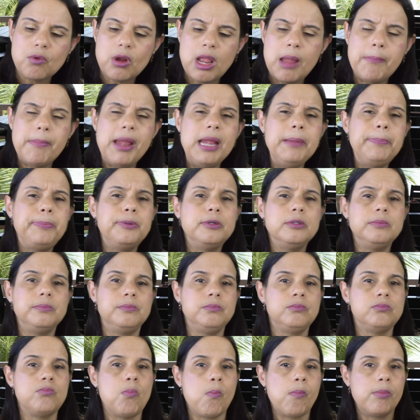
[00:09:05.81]
I might put
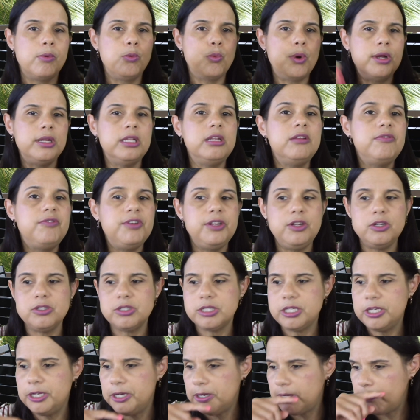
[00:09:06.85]
one of the
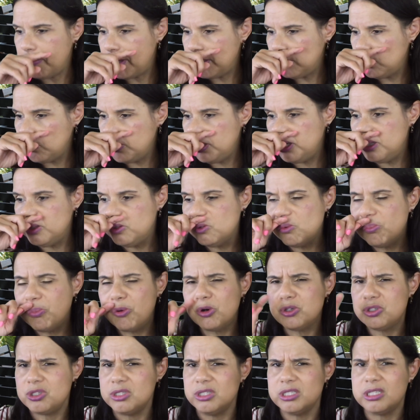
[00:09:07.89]
videos here. I might do it in 2
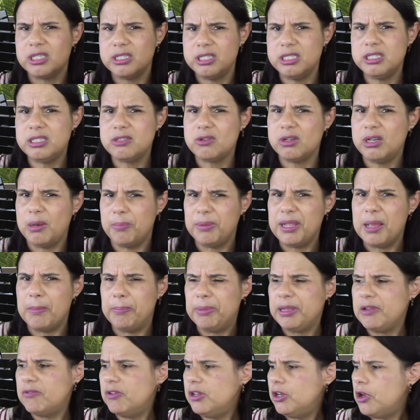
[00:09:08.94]
portions because this is going to be a
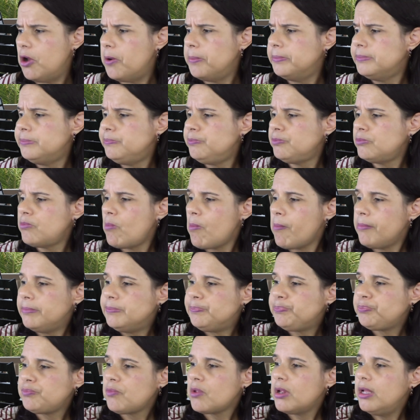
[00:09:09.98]
big video.
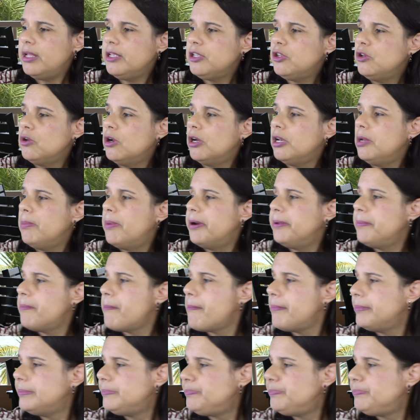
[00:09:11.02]
Thank you, honey bun.